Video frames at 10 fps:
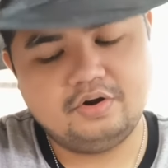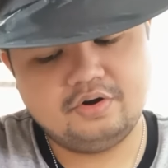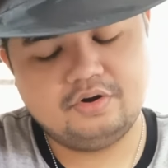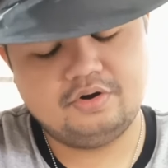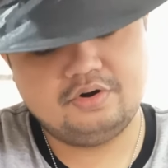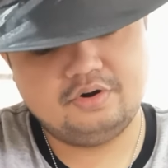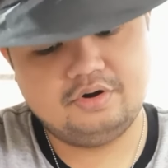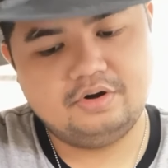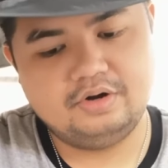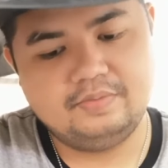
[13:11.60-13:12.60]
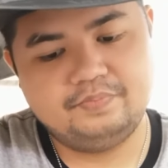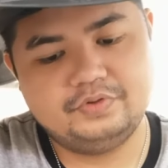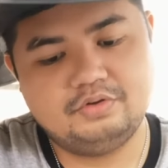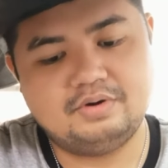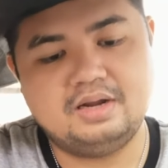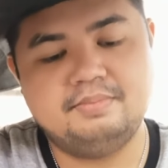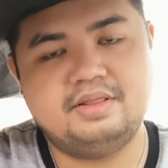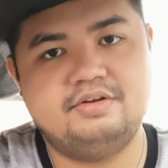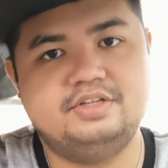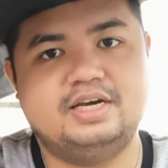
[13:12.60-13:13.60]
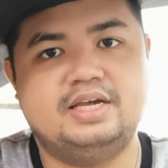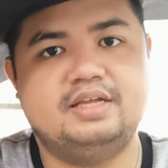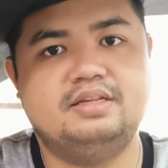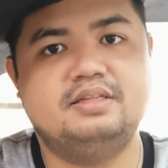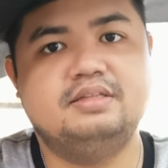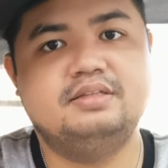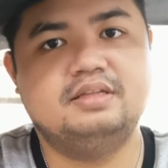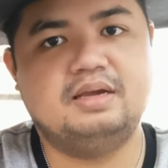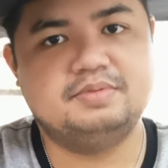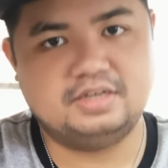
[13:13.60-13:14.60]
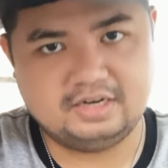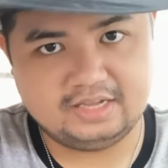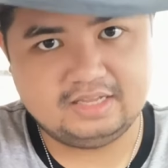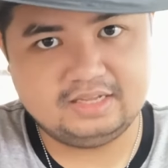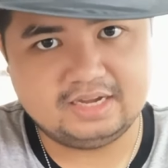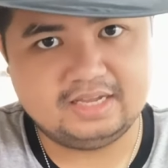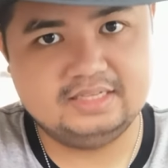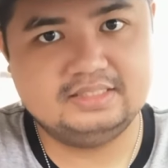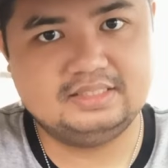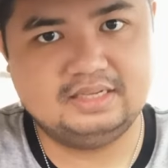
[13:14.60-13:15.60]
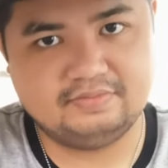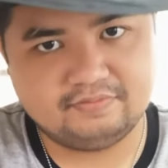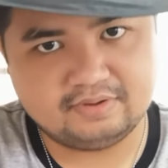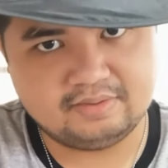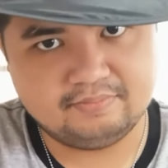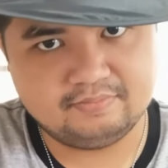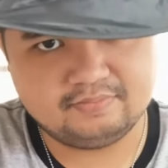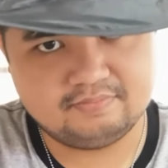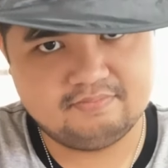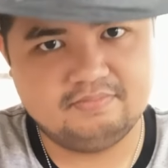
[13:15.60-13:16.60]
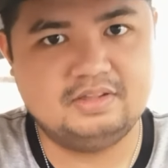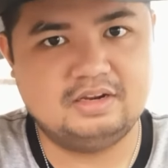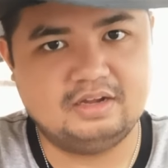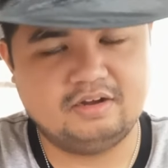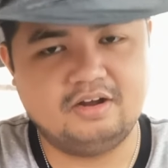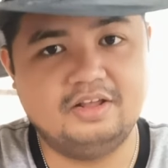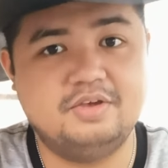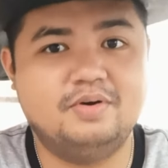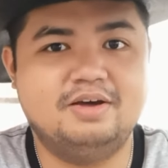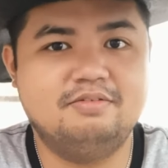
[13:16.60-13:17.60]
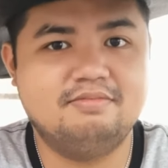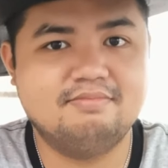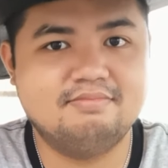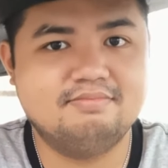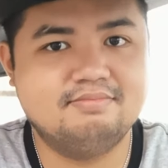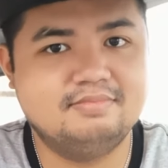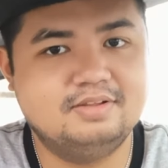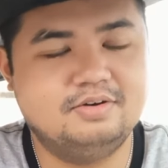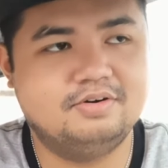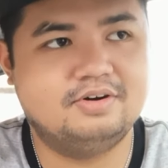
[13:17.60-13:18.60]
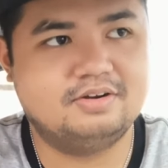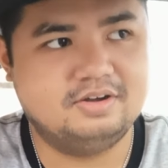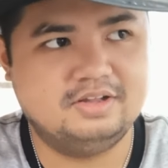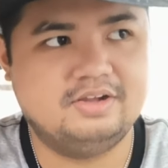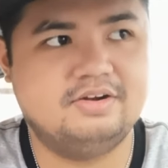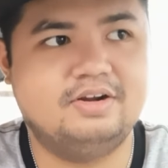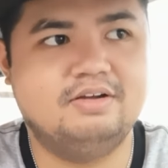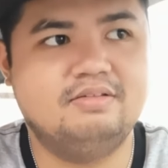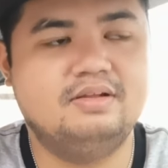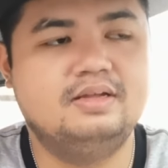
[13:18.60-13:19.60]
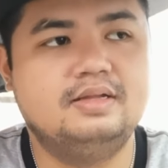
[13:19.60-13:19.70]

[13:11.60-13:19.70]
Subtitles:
Her grandmother died. I'm sorry guys if I'm calling you out or calling her out.